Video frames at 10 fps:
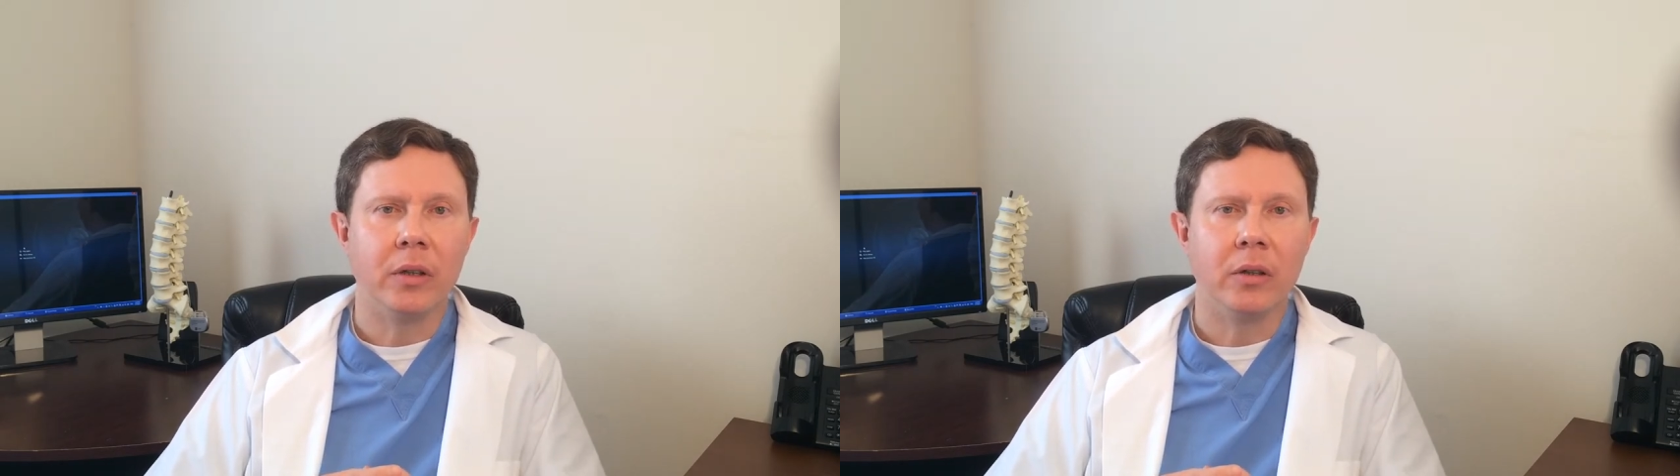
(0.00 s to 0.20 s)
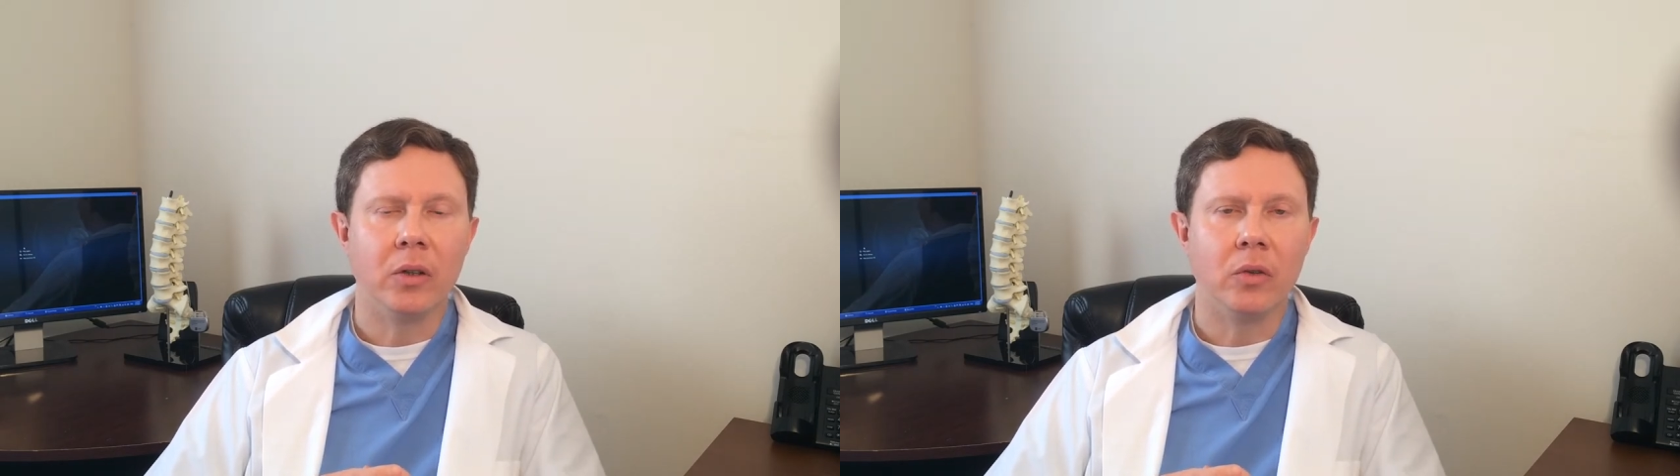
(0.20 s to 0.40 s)

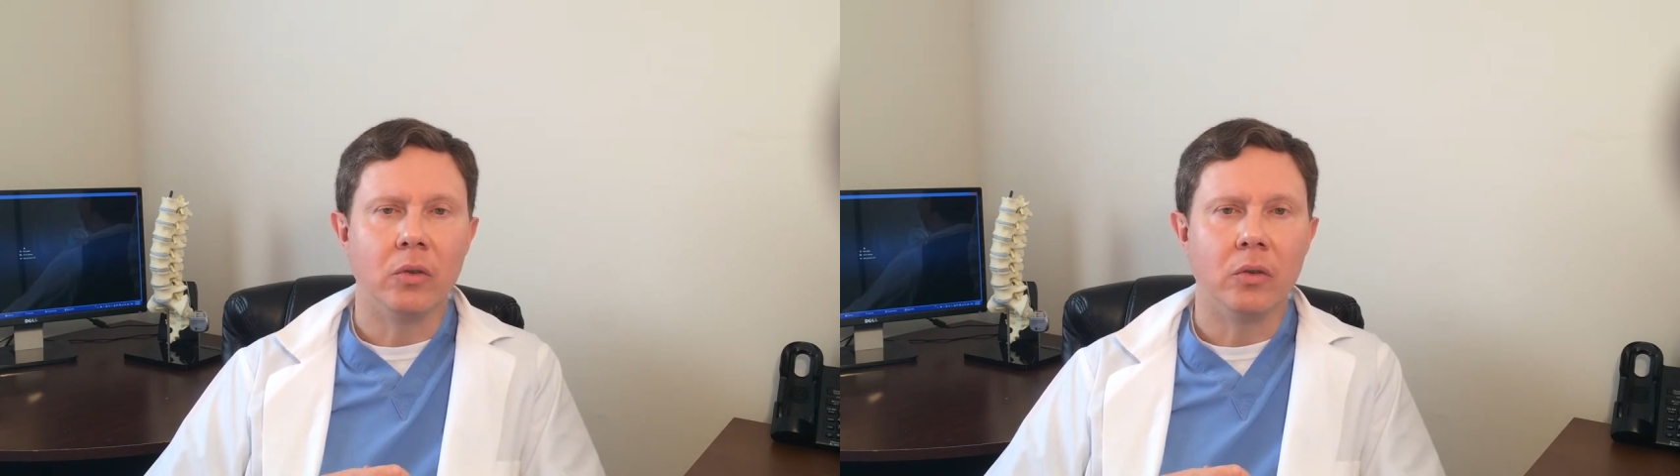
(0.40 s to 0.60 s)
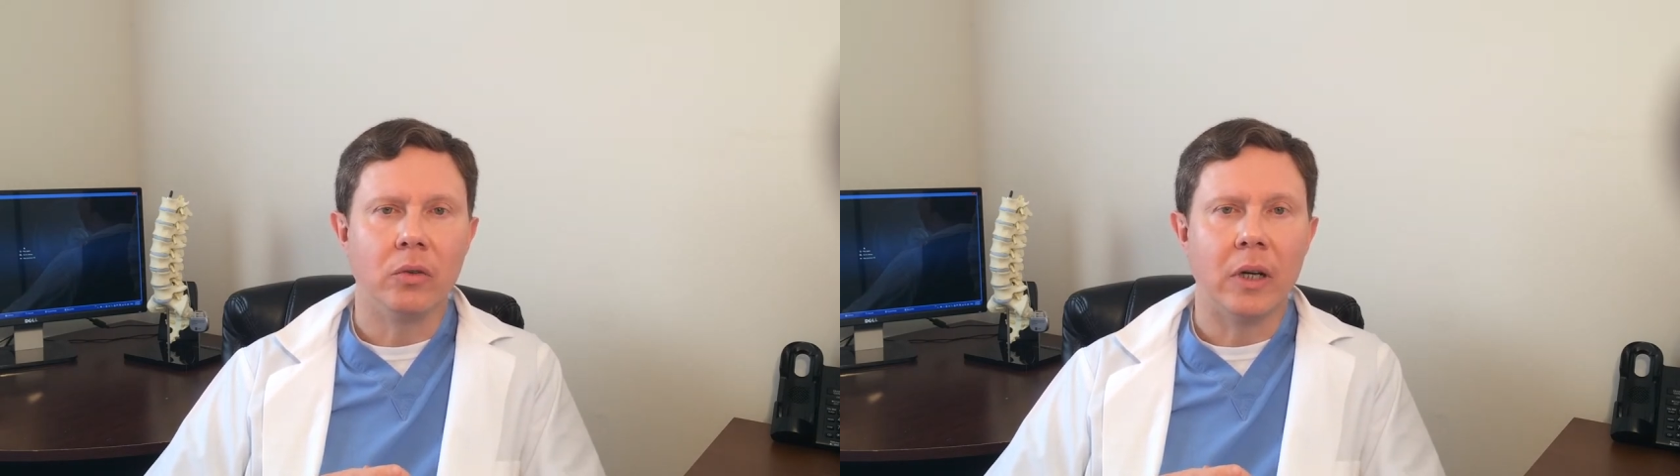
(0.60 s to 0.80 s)
you
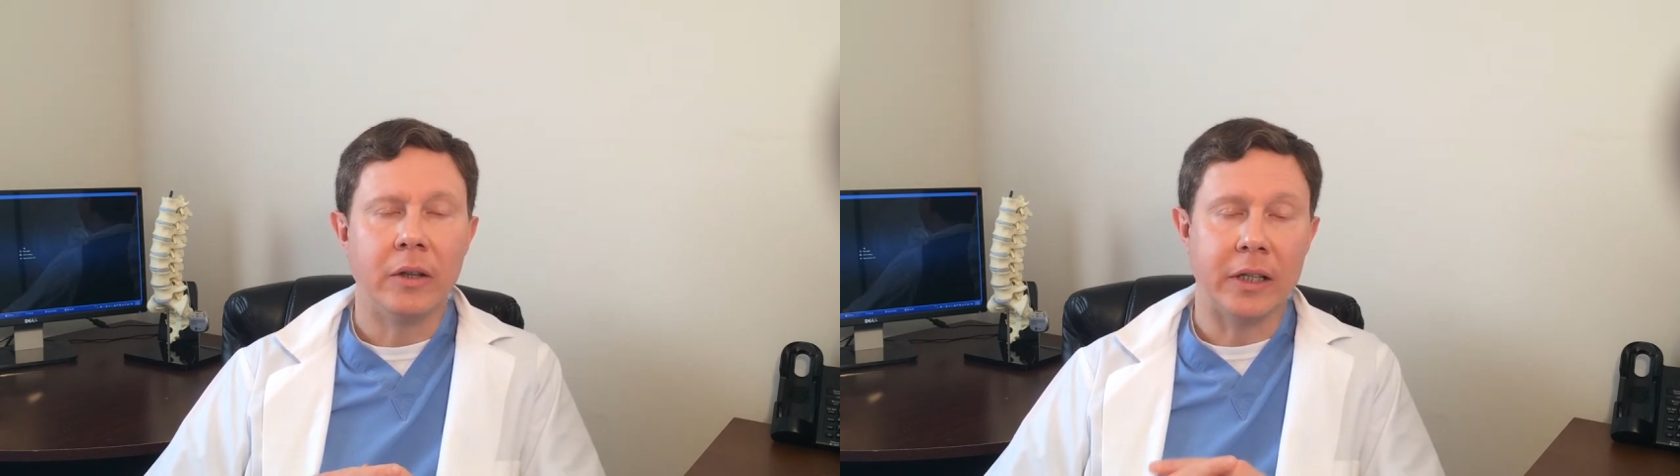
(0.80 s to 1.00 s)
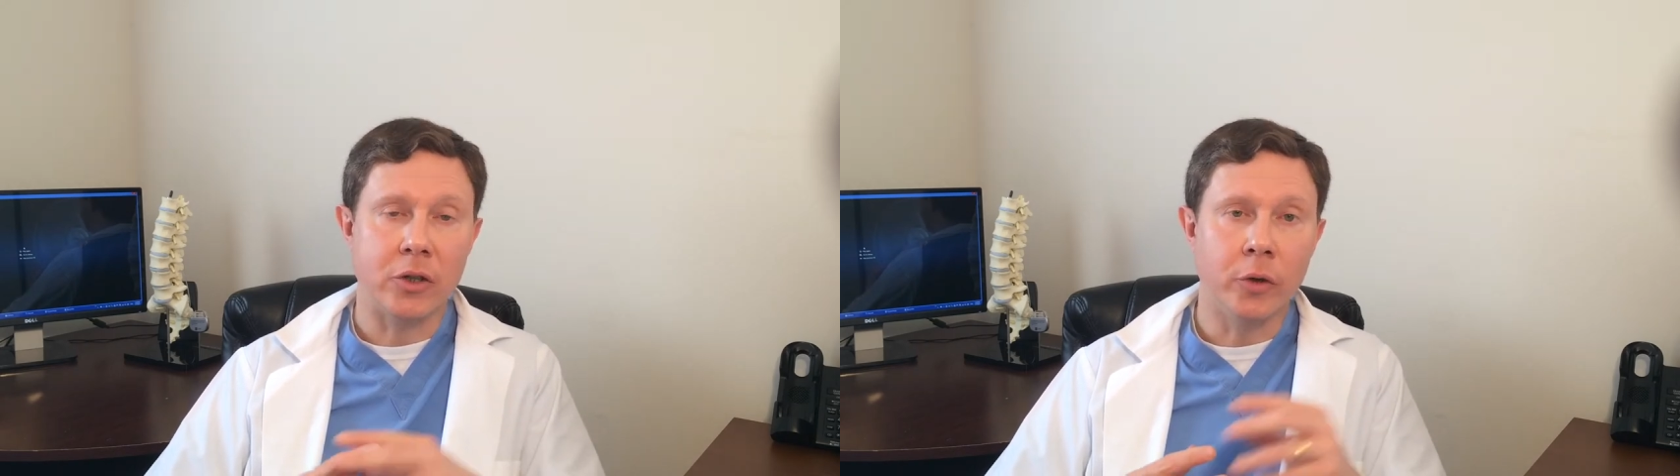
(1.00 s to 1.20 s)
know
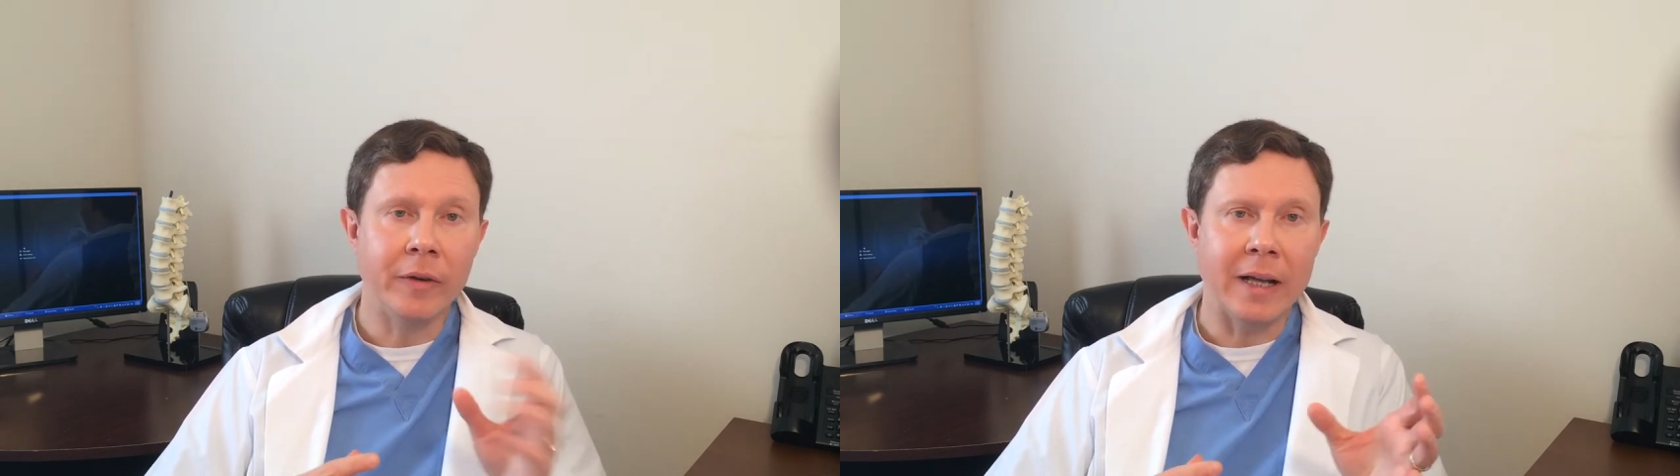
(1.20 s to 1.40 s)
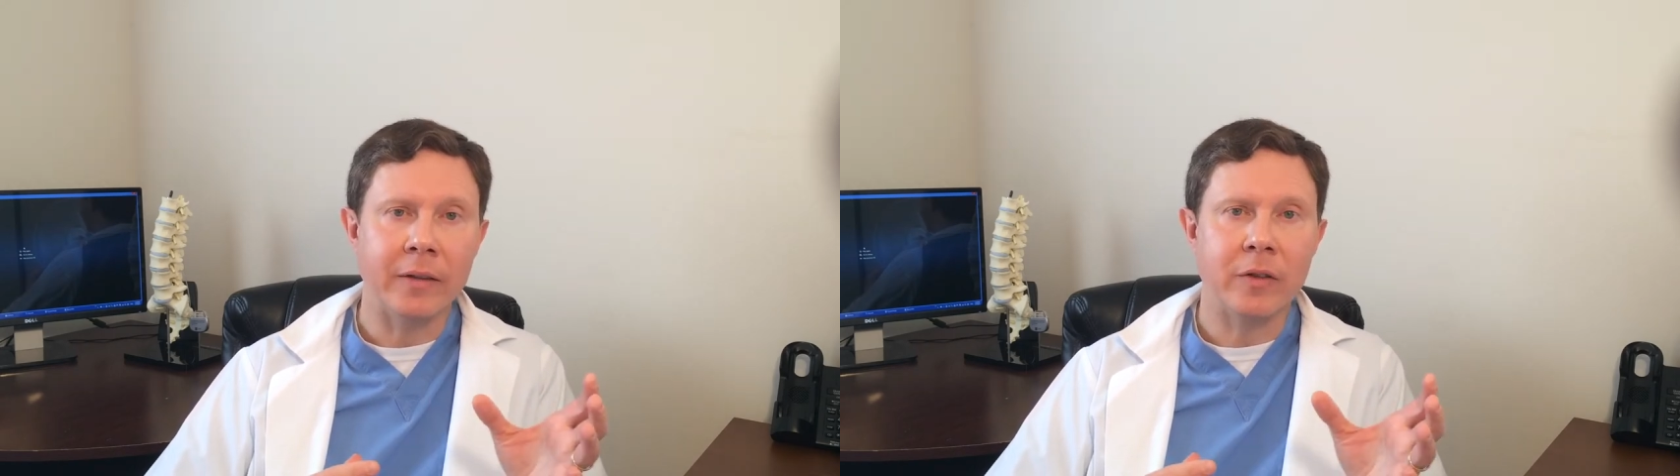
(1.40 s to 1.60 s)
on the
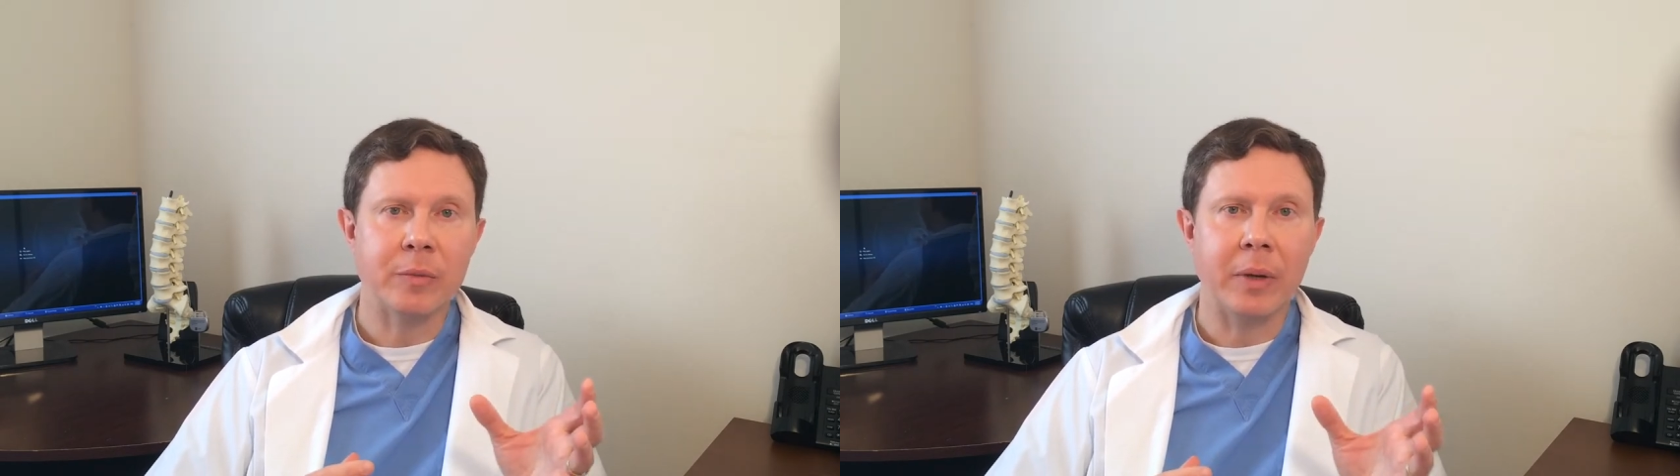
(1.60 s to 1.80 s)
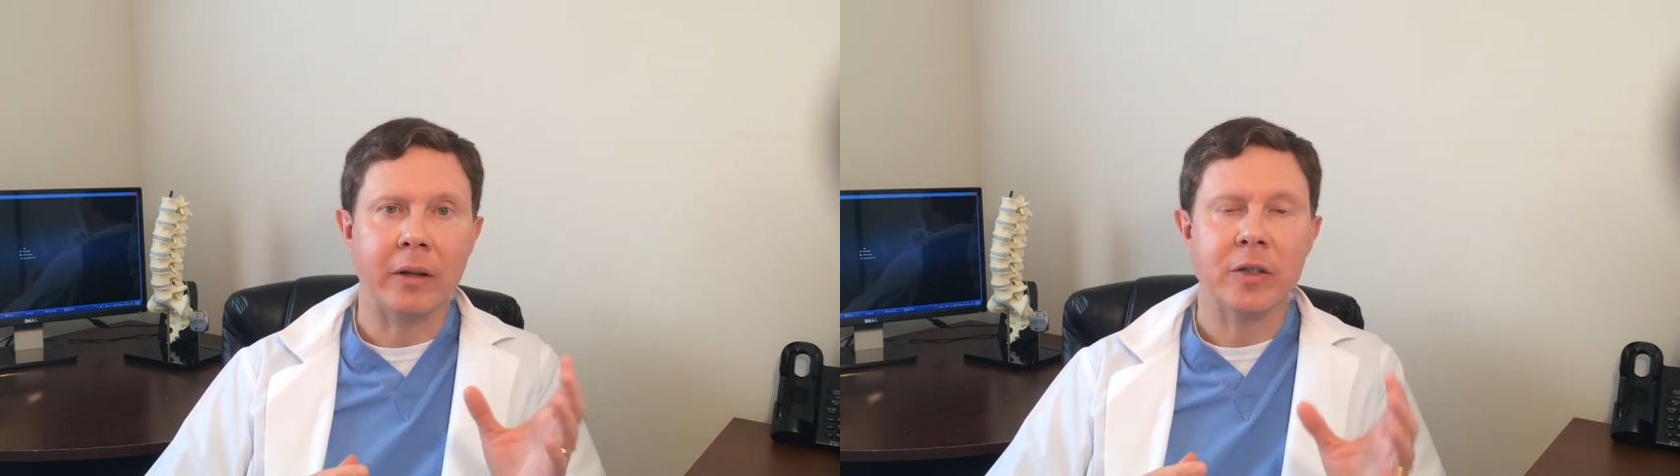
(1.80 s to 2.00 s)
conservative end of the
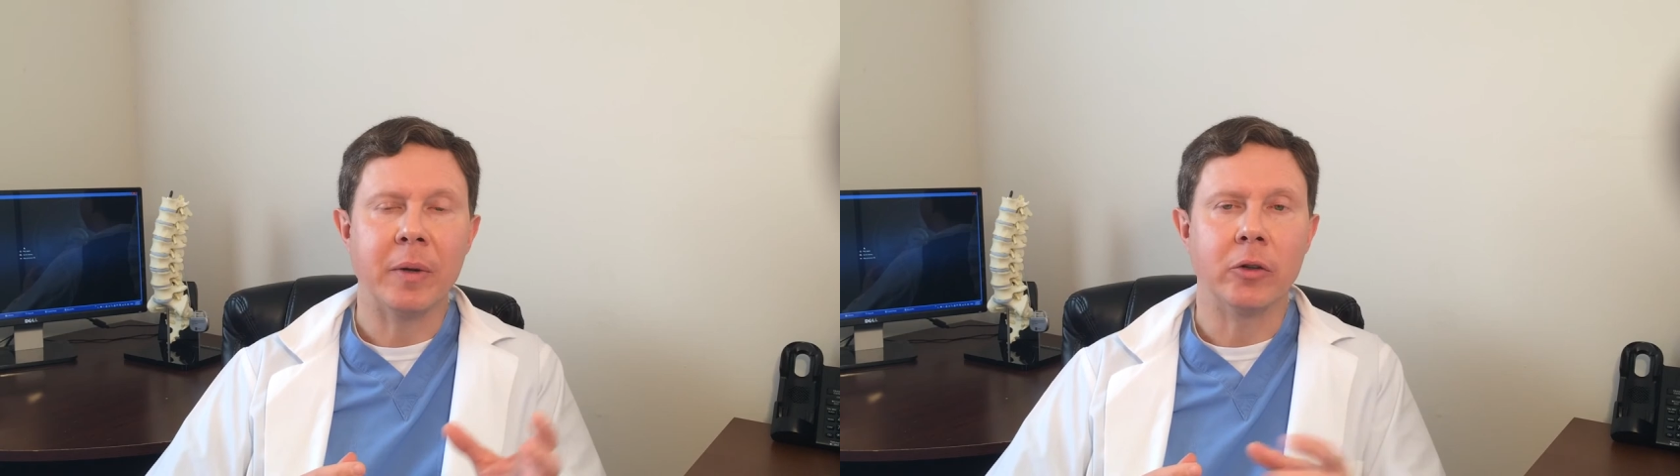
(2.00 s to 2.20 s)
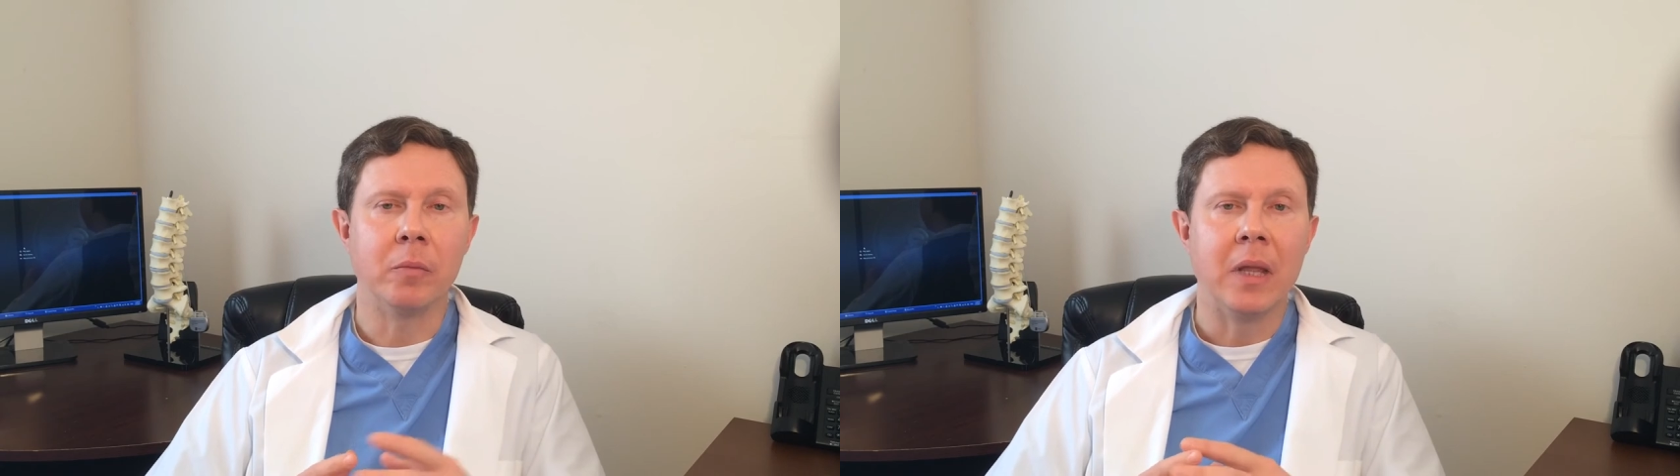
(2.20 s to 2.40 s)
spe
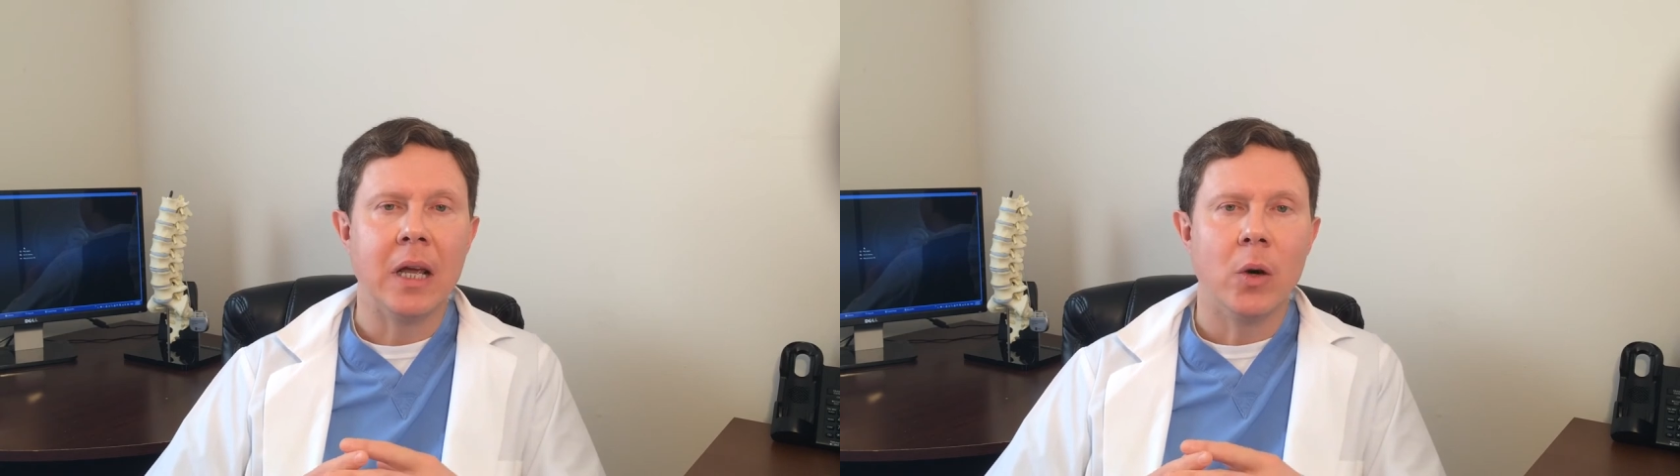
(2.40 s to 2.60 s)
spectrum